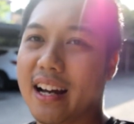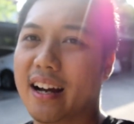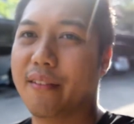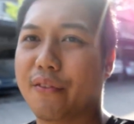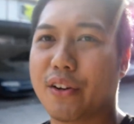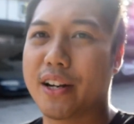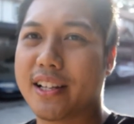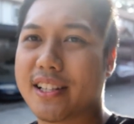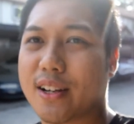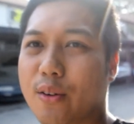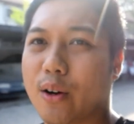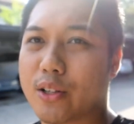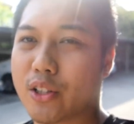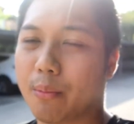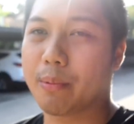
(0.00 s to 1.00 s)
A few days
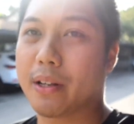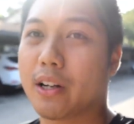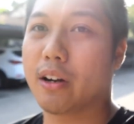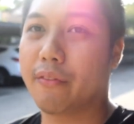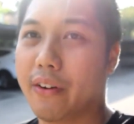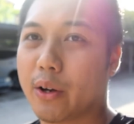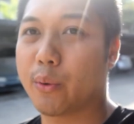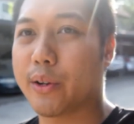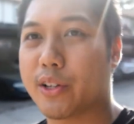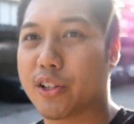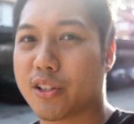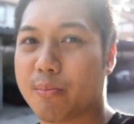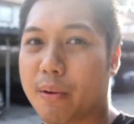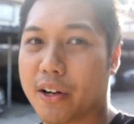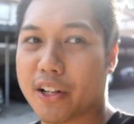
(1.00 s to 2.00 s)
ago I dropped it off at
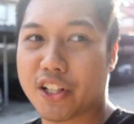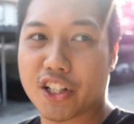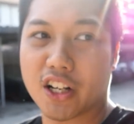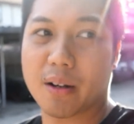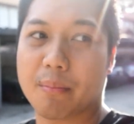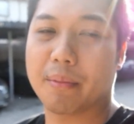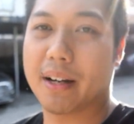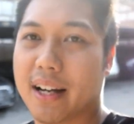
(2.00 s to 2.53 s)
Guicho's body shop.